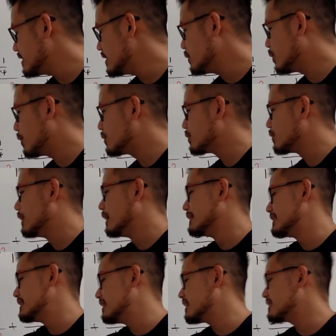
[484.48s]
equal to
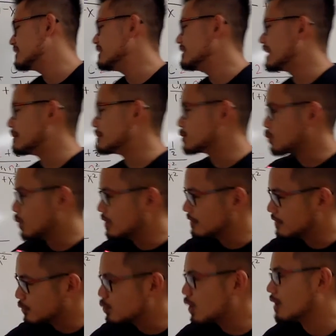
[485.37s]
60 times 1
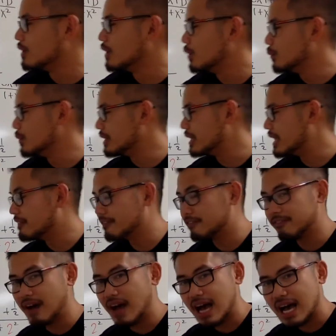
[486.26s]
over 12, we get
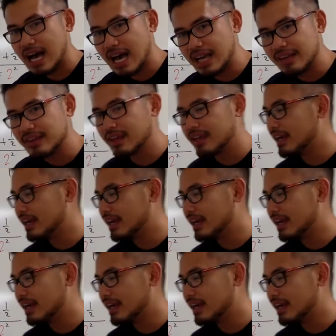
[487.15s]
5.